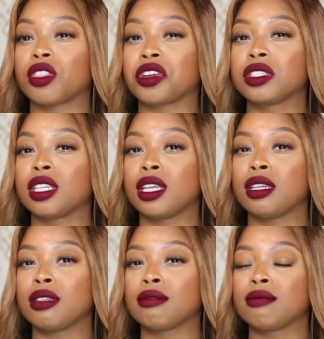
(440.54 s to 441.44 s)

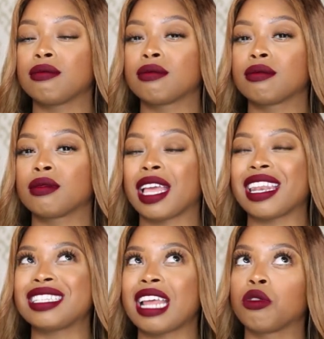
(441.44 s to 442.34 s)
thirteen,
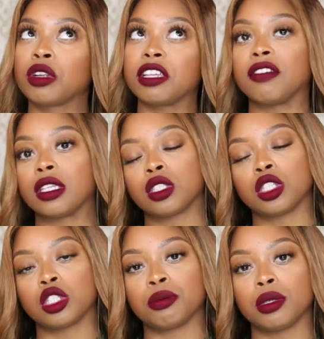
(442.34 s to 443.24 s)
and that's not really
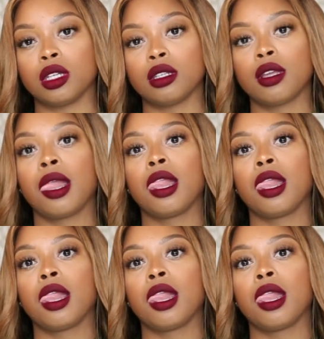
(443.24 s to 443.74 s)
vintage, but